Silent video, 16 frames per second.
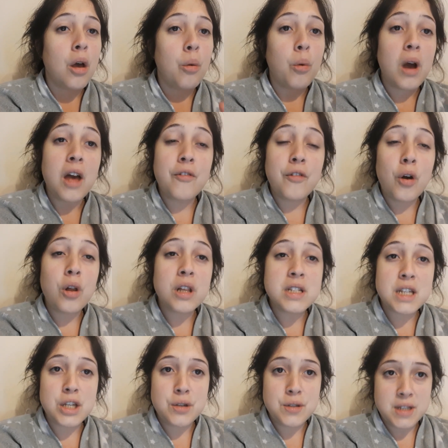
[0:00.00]
Whatever
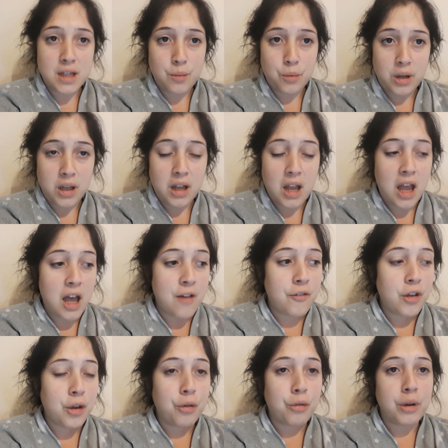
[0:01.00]
holiday you celebrate, have
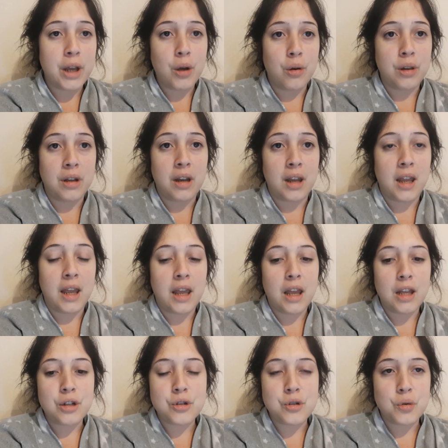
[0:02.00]
a great holiday,
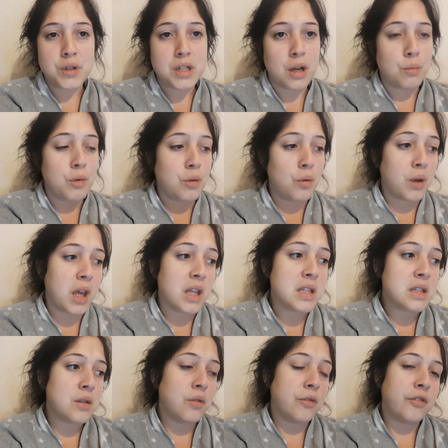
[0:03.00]
enjoy time with your
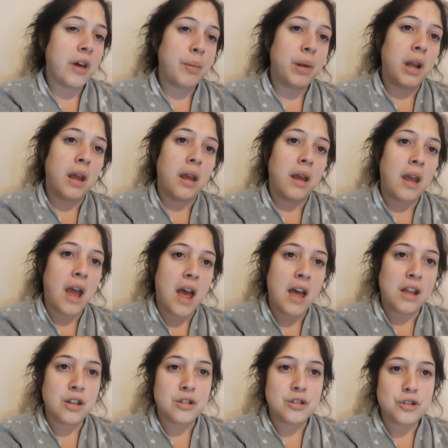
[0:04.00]
kids and your family,
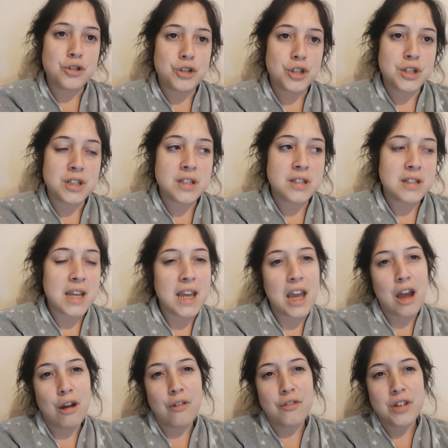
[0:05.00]
and just take
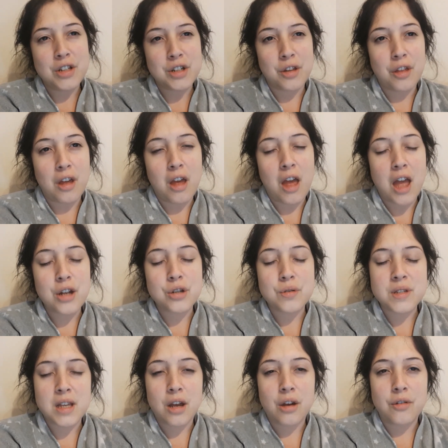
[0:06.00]
care of each other and
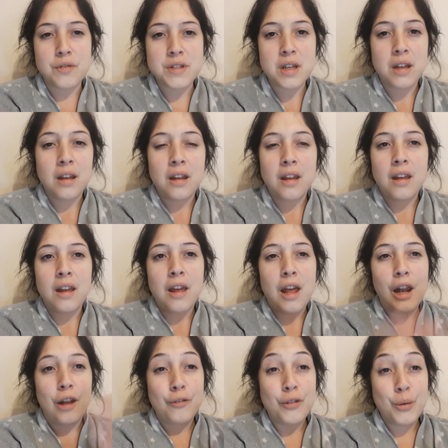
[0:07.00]
yourselves.
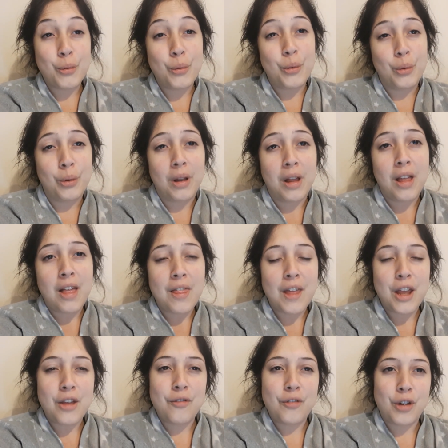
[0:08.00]
Love you all.
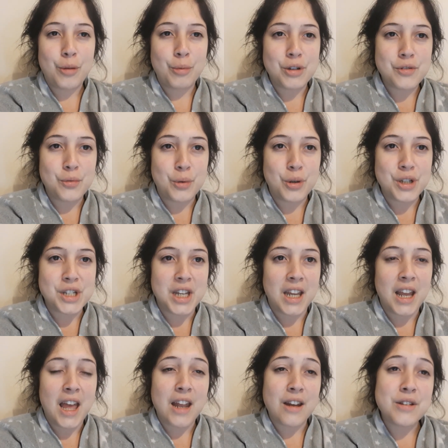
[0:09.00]
Thank you very much for
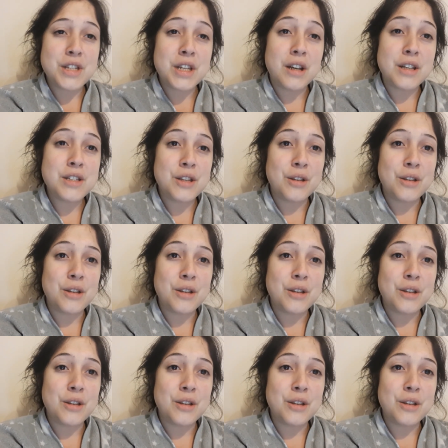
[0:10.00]
watching, and I'll see you guys